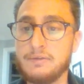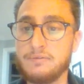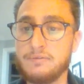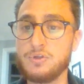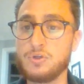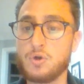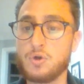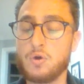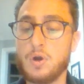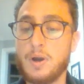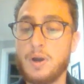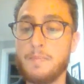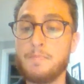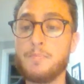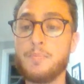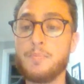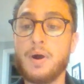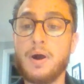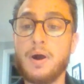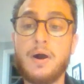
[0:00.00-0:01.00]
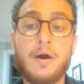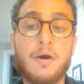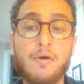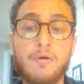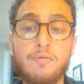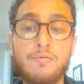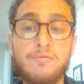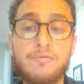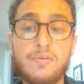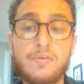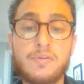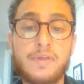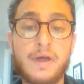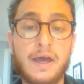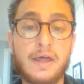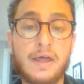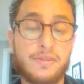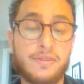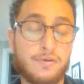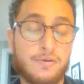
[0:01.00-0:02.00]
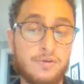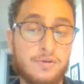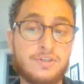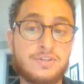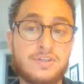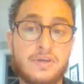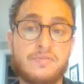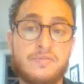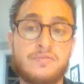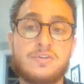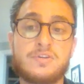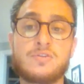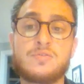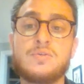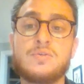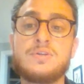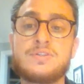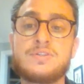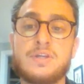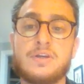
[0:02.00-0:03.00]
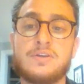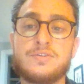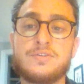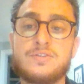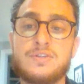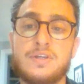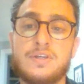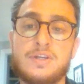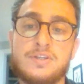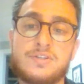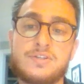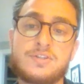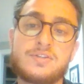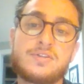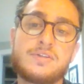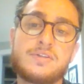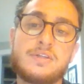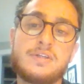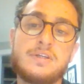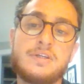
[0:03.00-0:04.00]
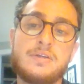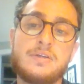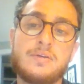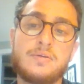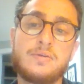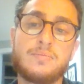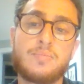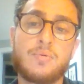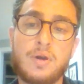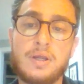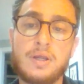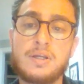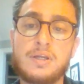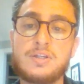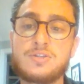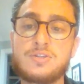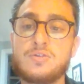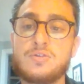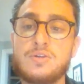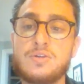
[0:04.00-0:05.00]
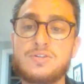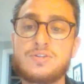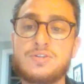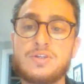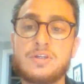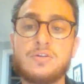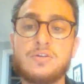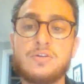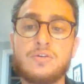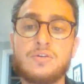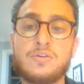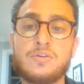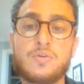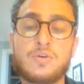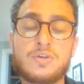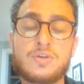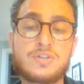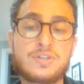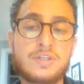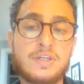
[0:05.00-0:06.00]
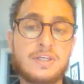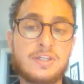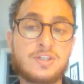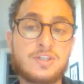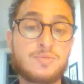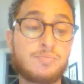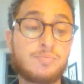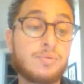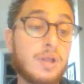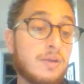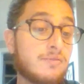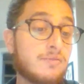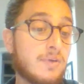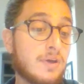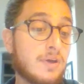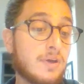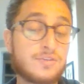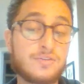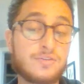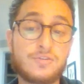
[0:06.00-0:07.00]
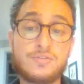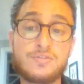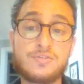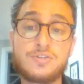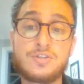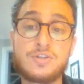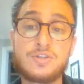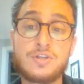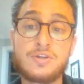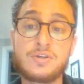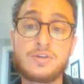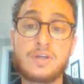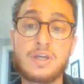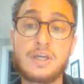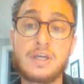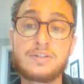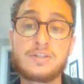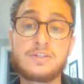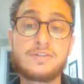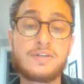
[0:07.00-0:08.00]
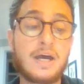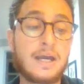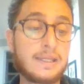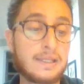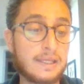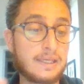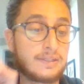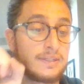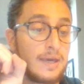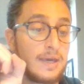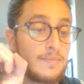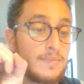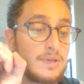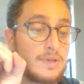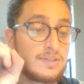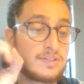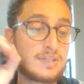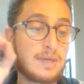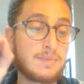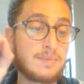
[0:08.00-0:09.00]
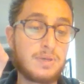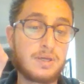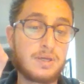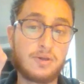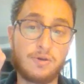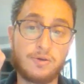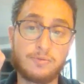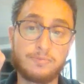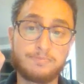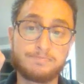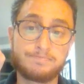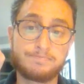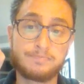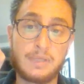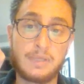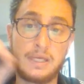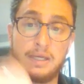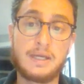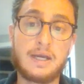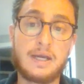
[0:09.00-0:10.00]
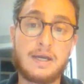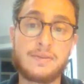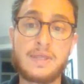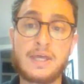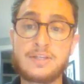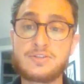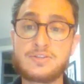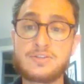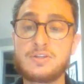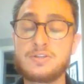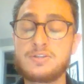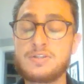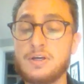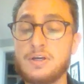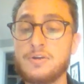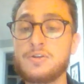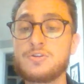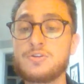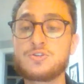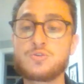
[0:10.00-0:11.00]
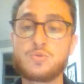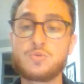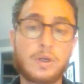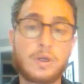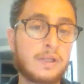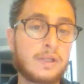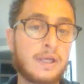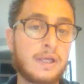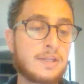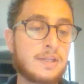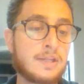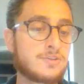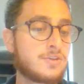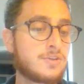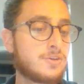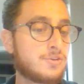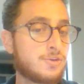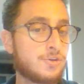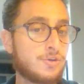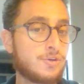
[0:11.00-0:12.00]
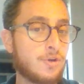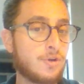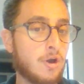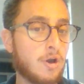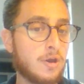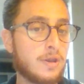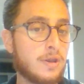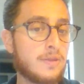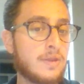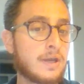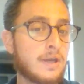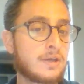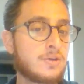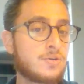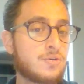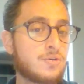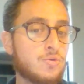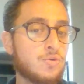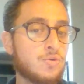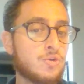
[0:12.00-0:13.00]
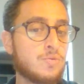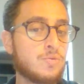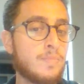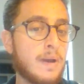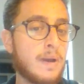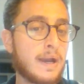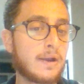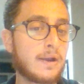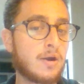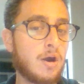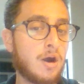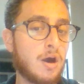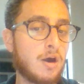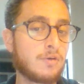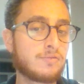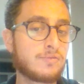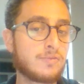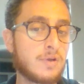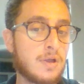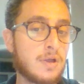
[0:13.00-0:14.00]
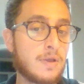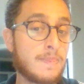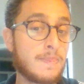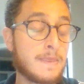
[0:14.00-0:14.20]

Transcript: If you go above that 37 degrees Celsius, the brain is going to signal your skin's blood vessels to dilate. That means get bigger. That's going to tell your sweat glands to turn on, and that can cool you back off.